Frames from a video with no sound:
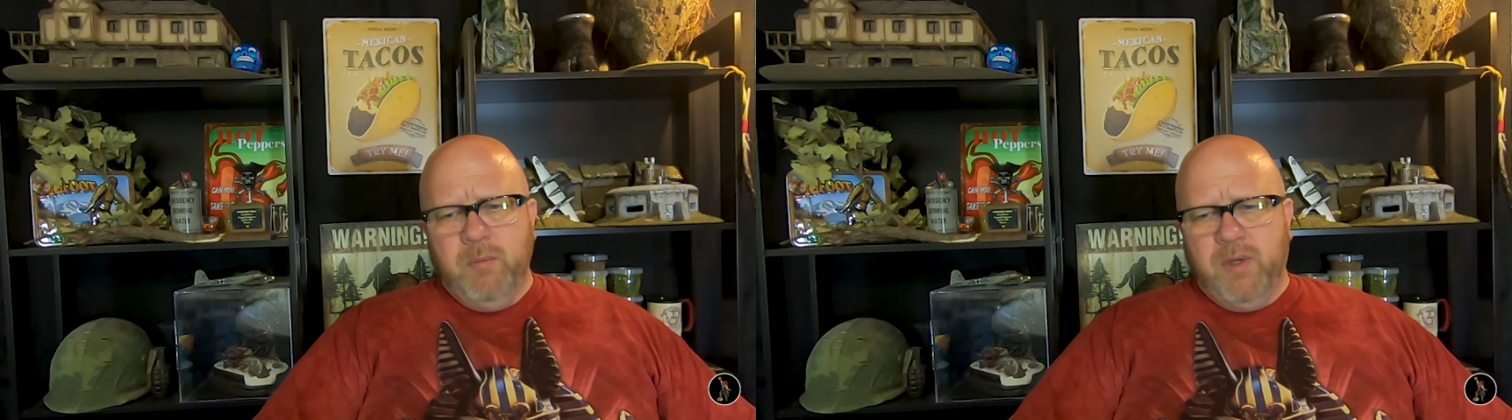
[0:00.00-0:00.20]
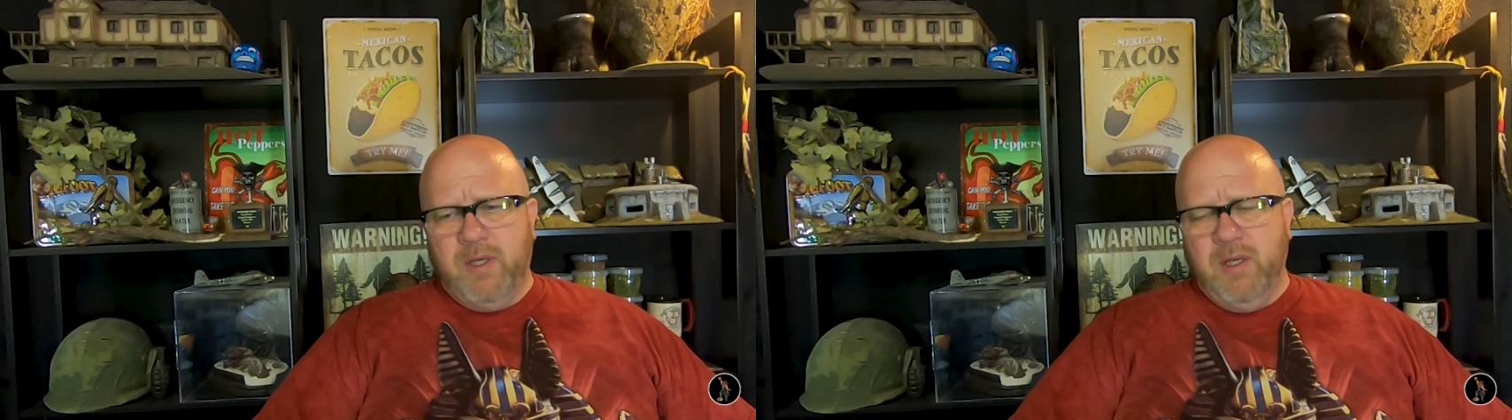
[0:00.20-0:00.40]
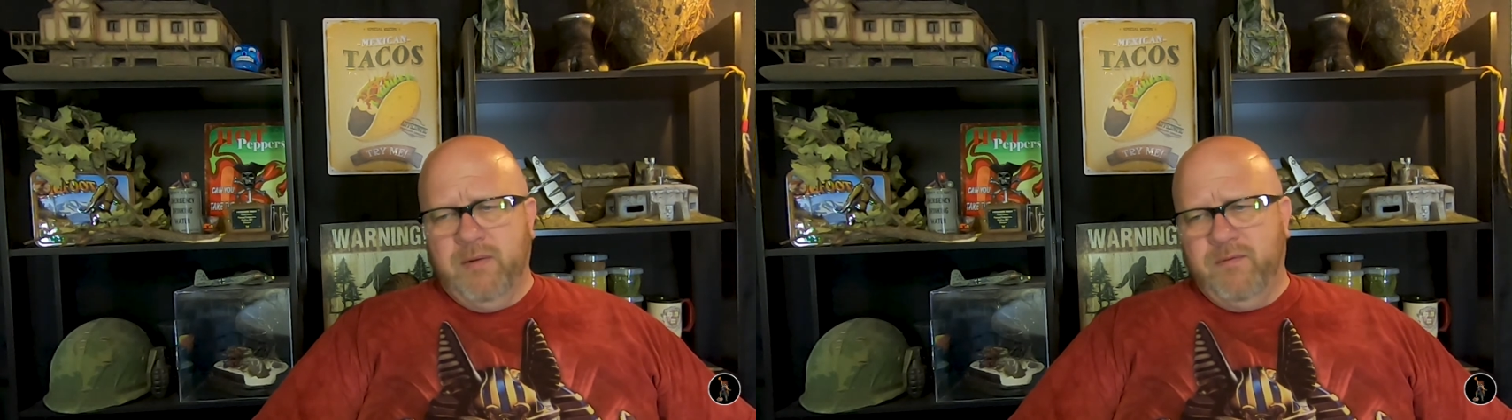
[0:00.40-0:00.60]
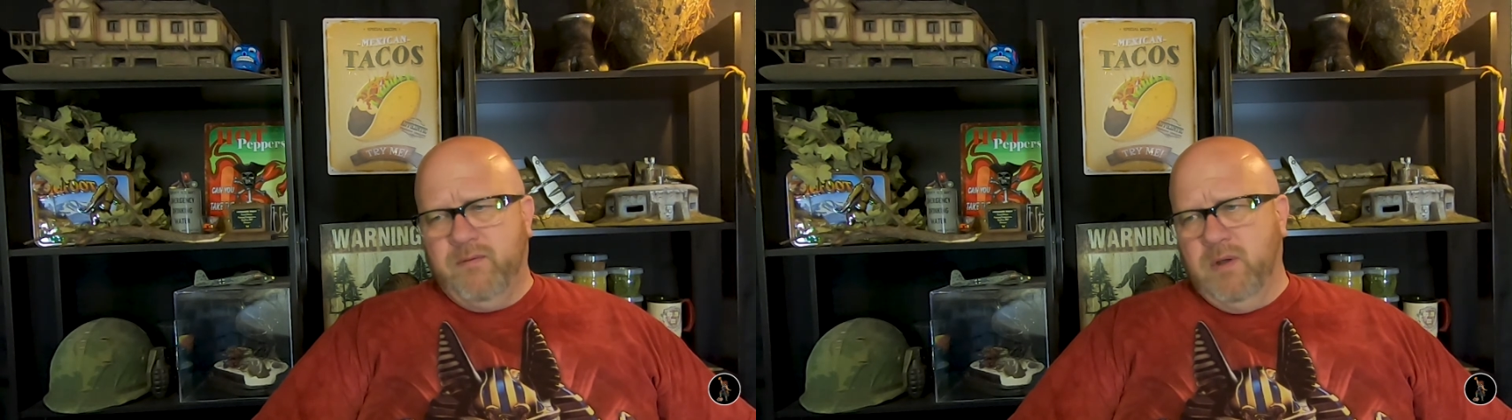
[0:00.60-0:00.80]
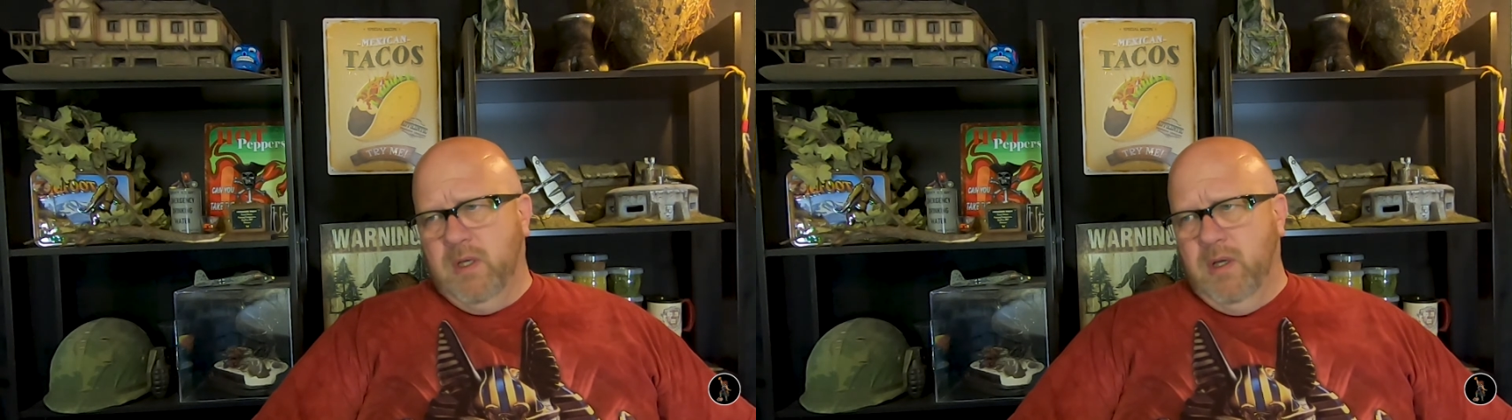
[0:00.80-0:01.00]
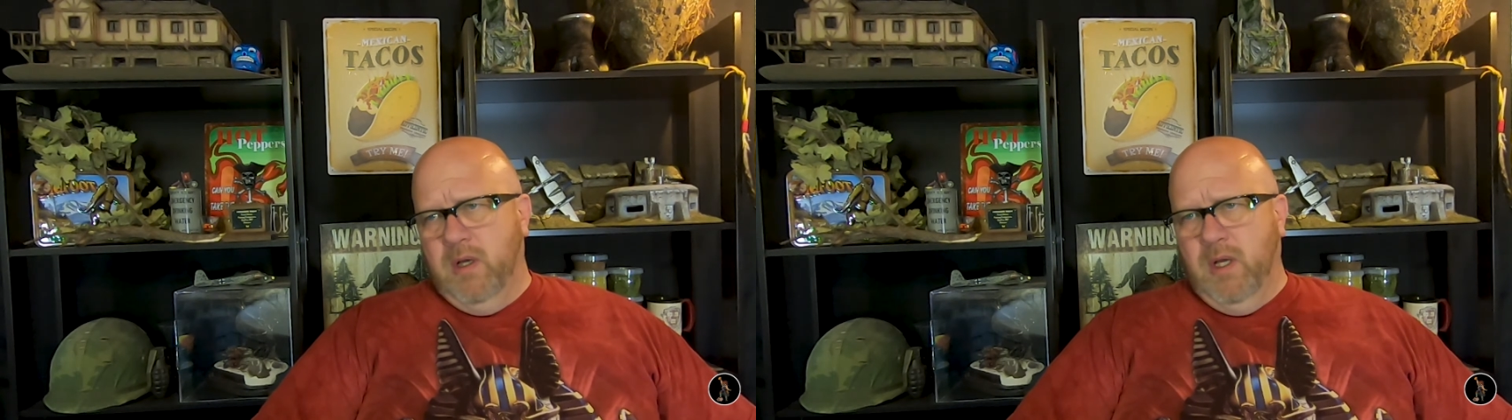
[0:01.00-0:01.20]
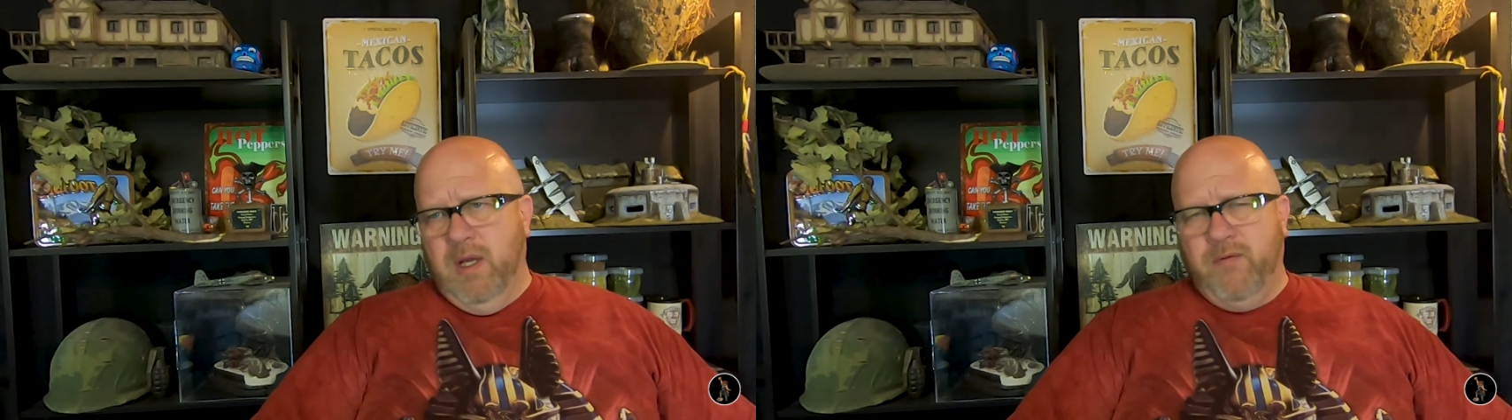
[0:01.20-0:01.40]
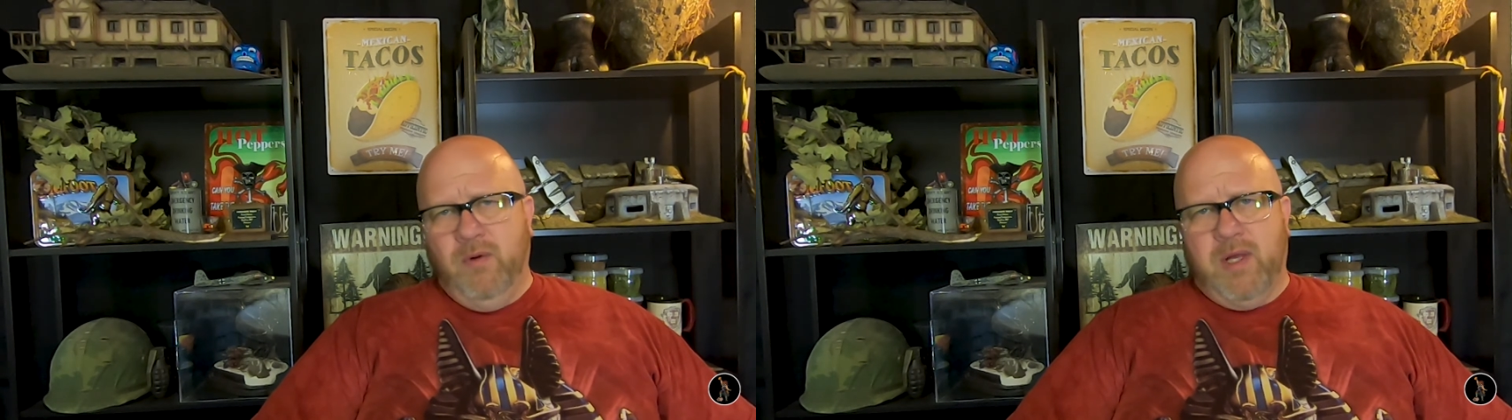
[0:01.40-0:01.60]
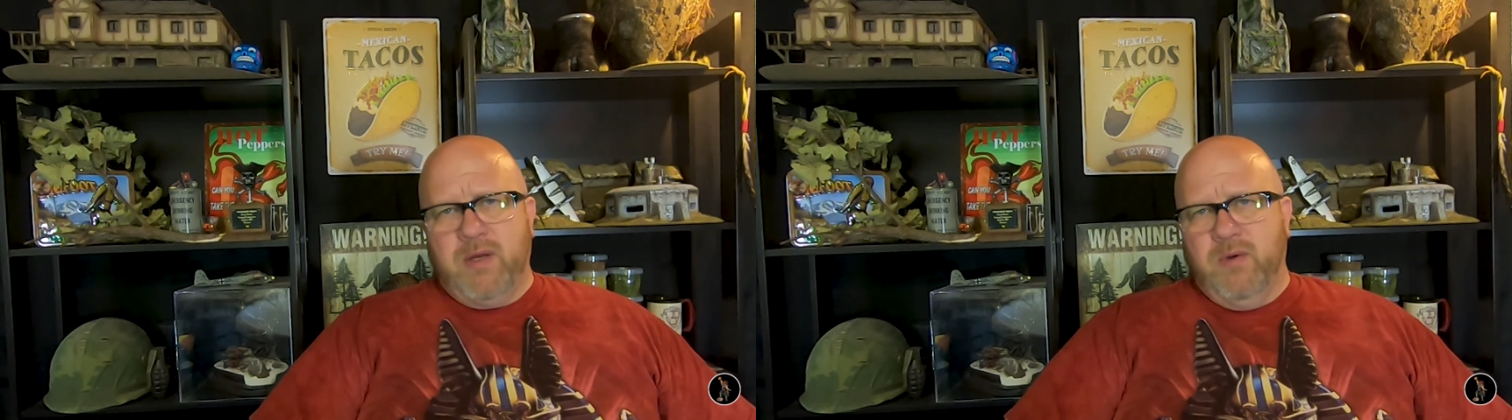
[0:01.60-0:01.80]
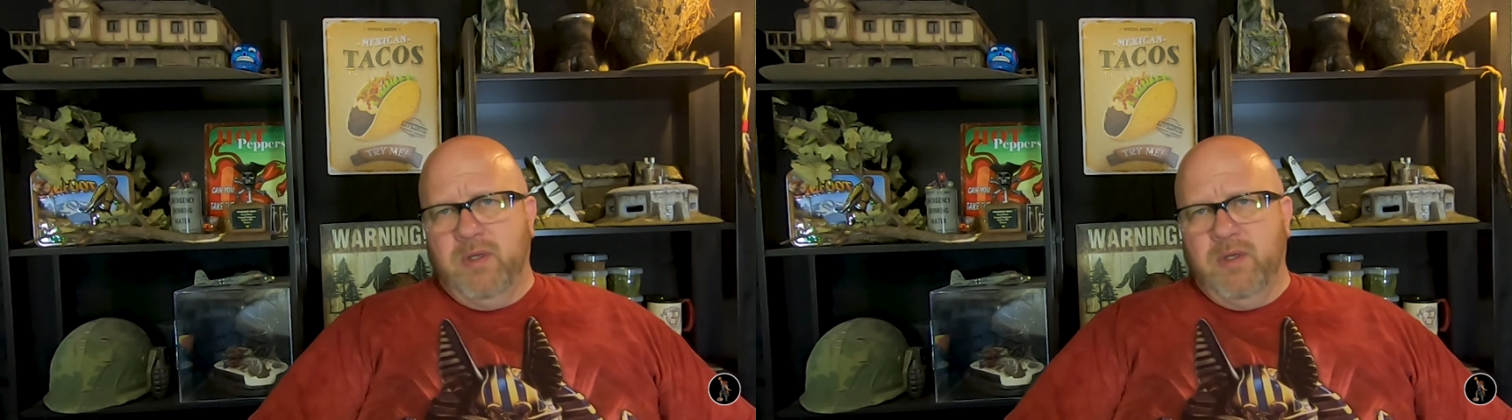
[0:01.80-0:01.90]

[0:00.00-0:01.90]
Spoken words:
But if you like